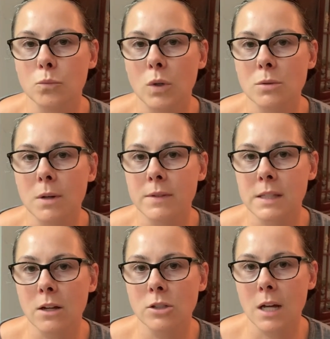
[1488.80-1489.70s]
one twelfth
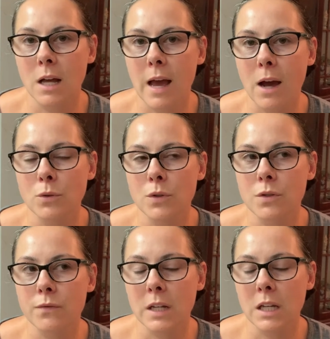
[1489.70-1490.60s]
scale
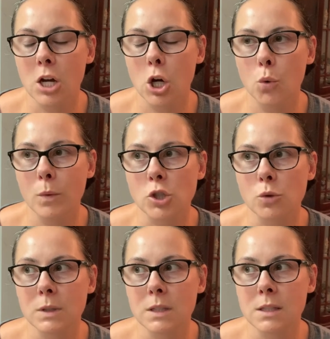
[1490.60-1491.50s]
dollhouse video,
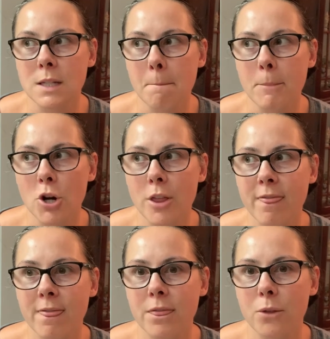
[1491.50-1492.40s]
which was
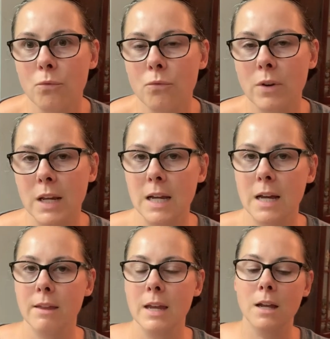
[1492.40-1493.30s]
number three,
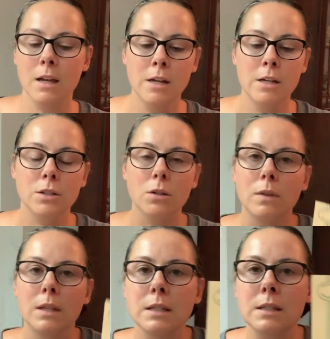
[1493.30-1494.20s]
I think.
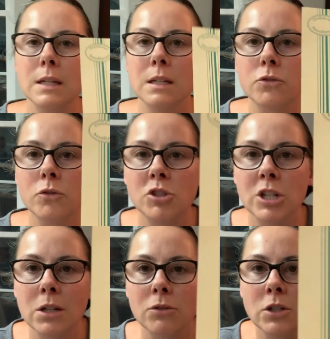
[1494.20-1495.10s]
So this is from
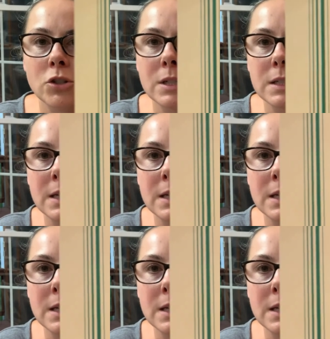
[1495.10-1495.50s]
Janet Granger